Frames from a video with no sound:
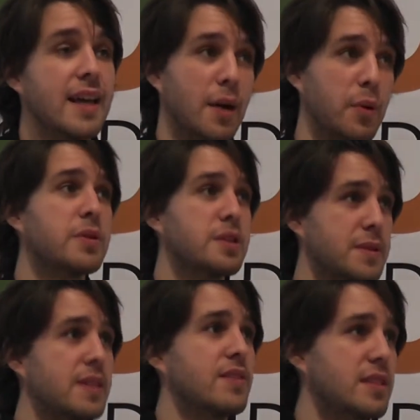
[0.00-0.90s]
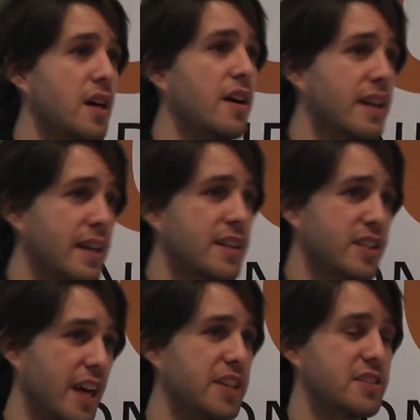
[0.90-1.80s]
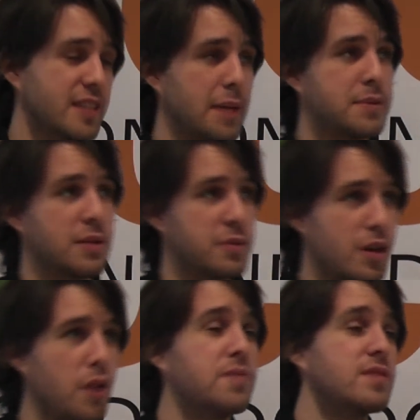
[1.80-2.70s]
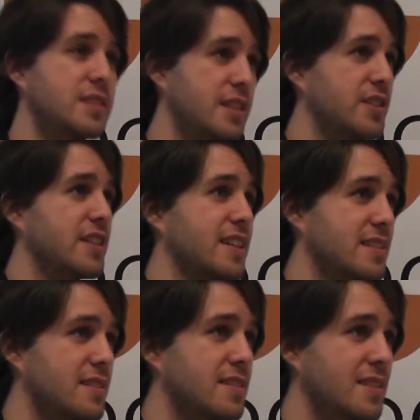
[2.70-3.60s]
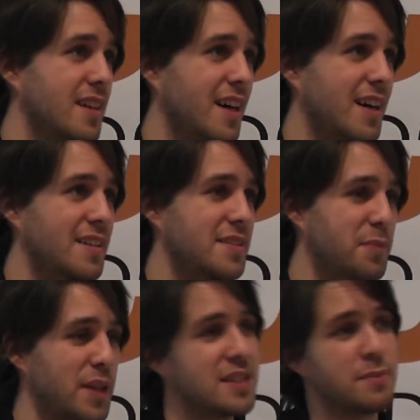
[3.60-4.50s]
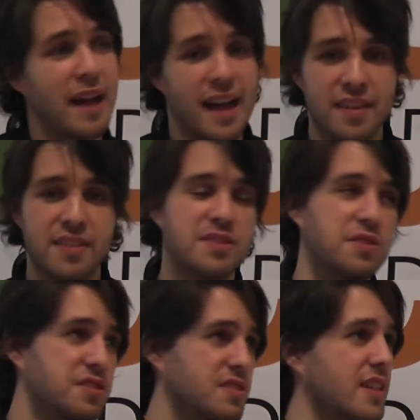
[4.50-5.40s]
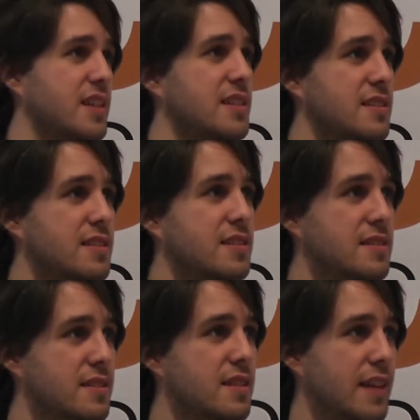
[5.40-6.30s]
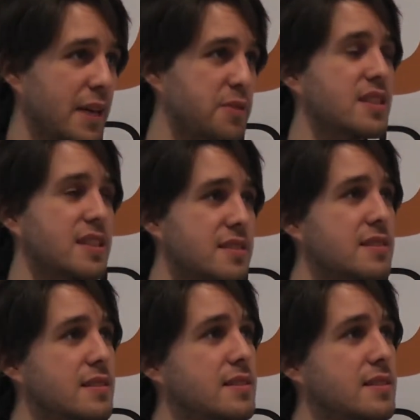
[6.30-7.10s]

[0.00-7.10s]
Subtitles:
Yeah, we were specifically targeting educational games that were hopefully teaching kids basic math, social studies, language skills.